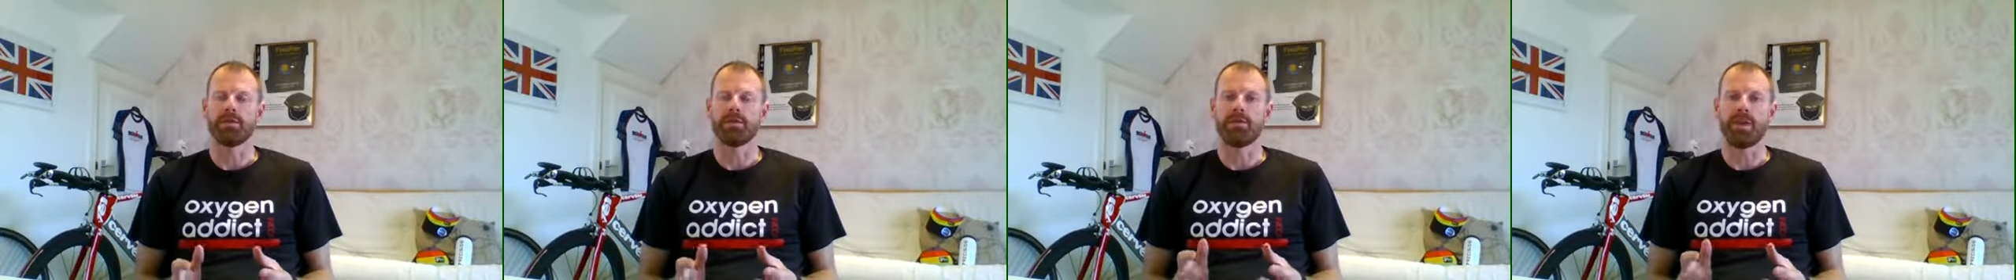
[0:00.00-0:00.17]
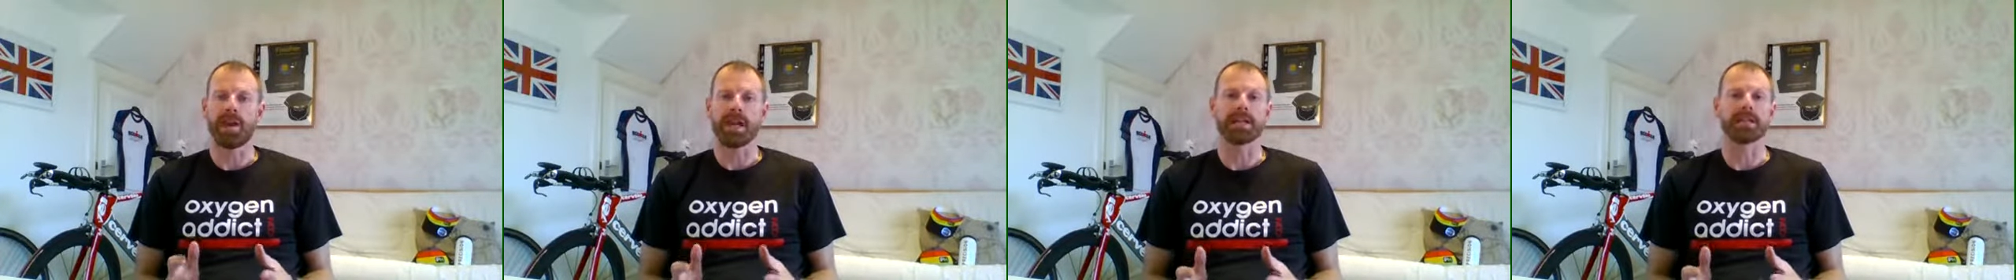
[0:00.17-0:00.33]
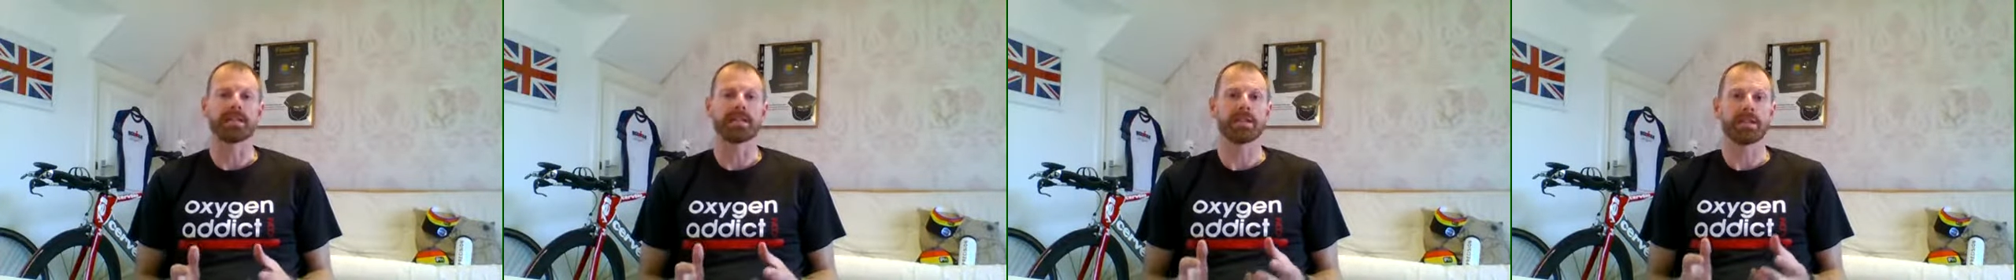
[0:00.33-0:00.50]

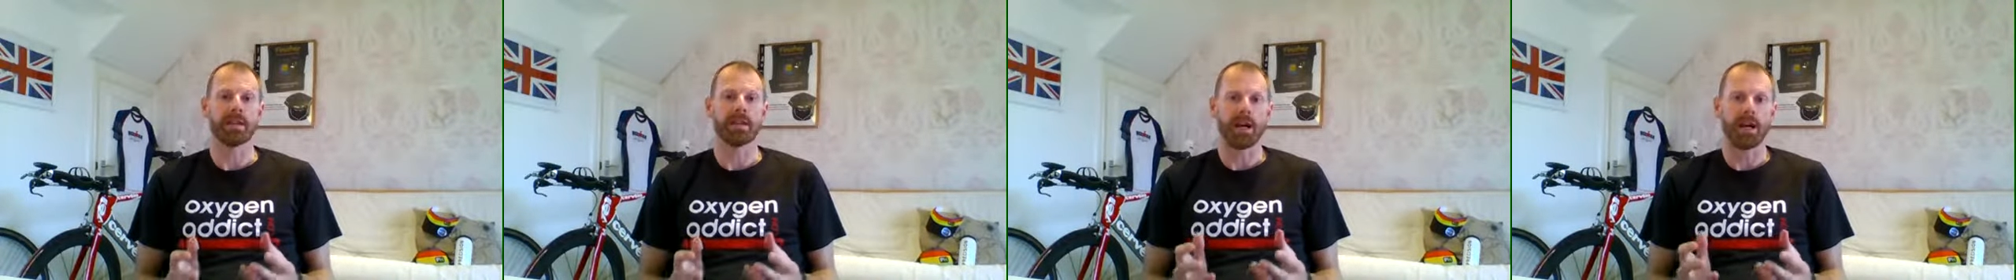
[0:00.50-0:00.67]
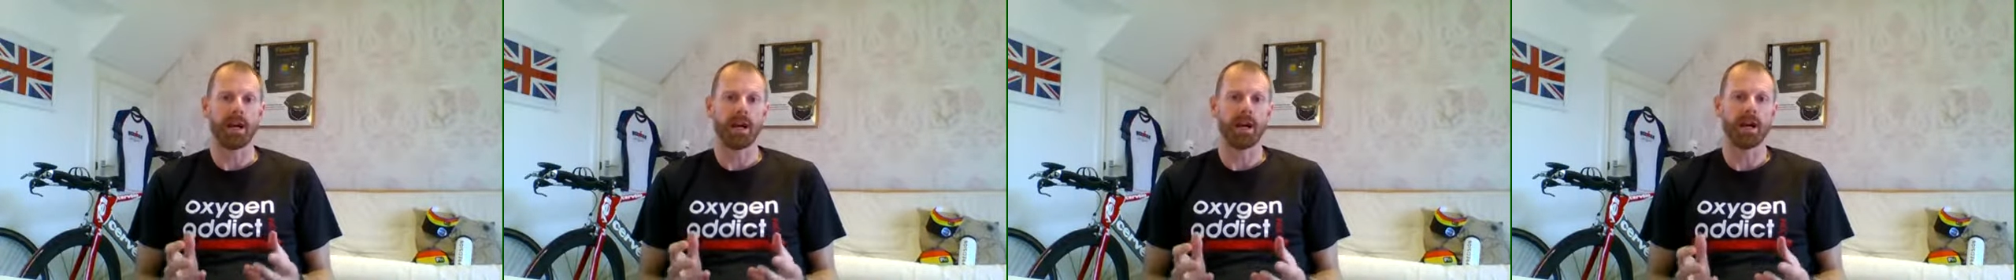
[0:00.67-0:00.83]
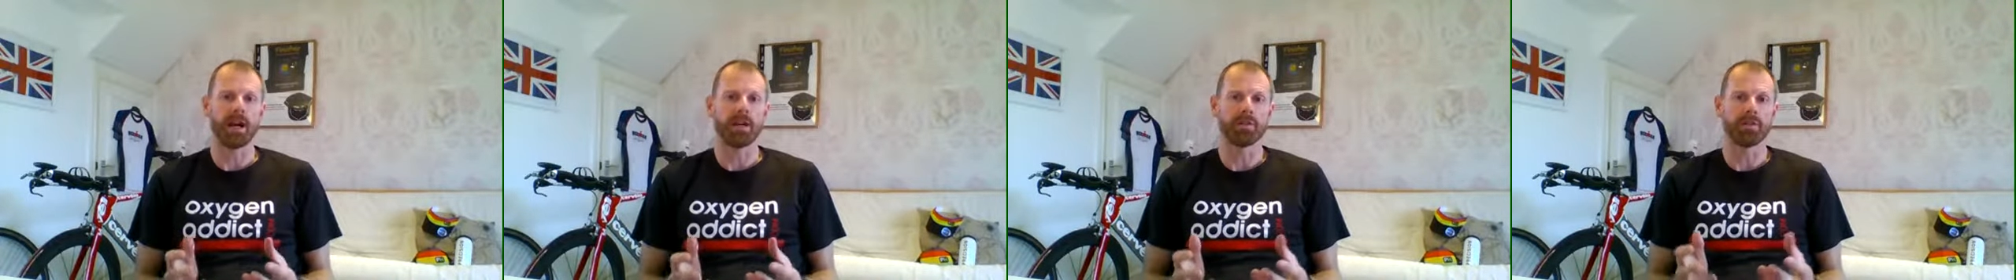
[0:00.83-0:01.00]
fast,
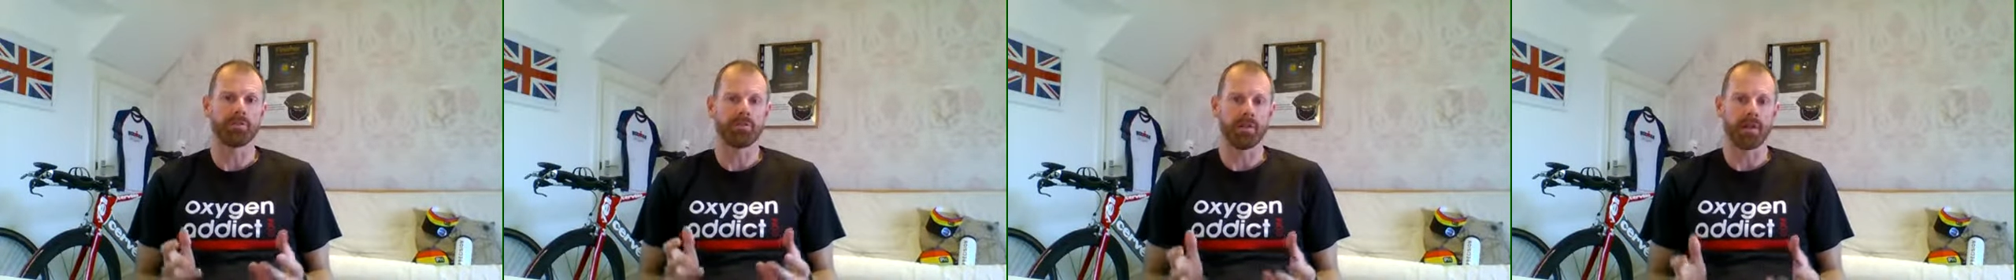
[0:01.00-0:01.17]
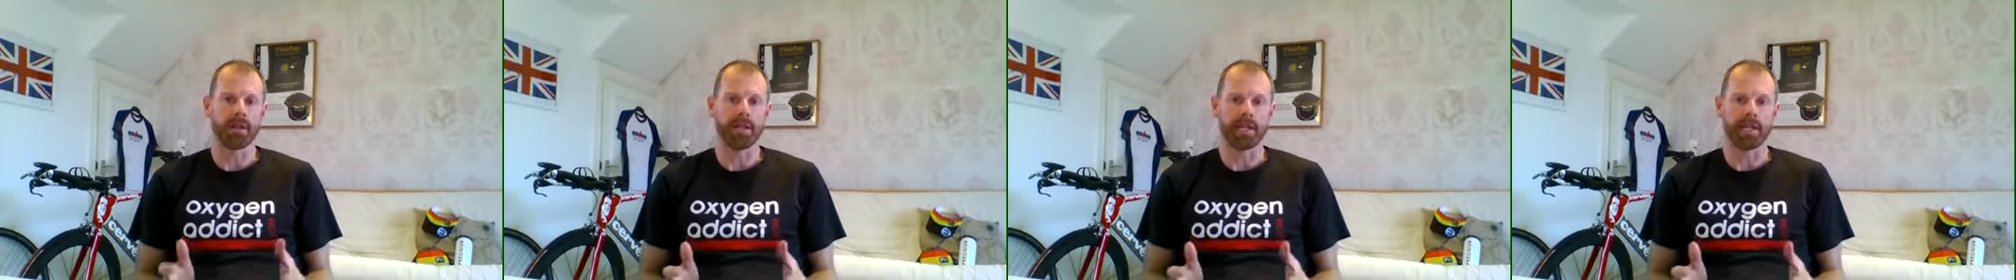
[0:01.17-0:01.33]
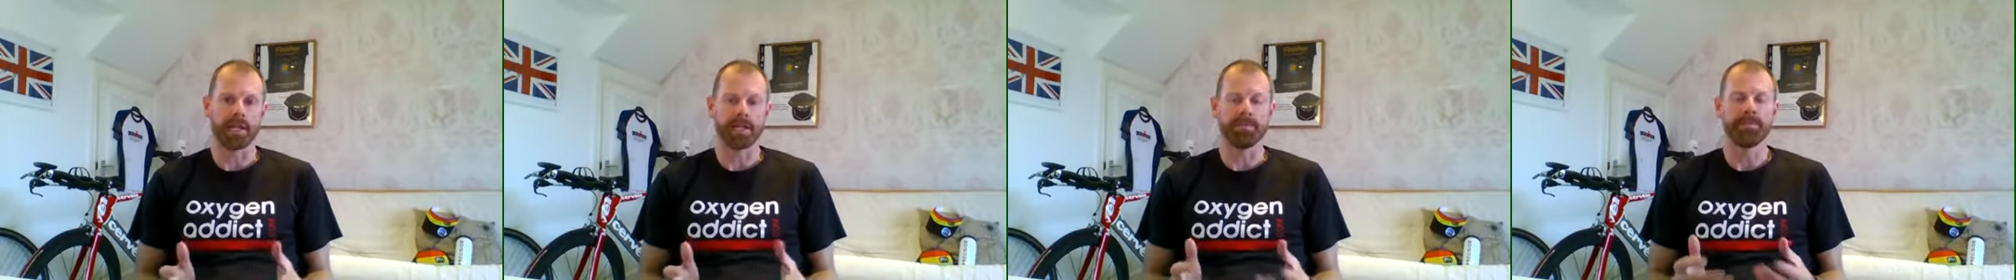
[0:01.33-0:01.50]
hard
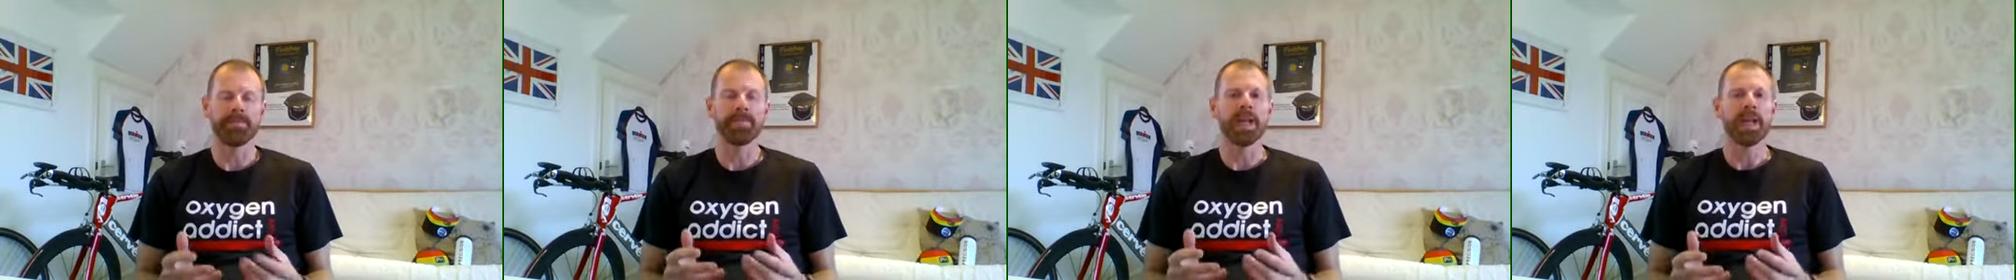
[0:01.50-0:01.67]
running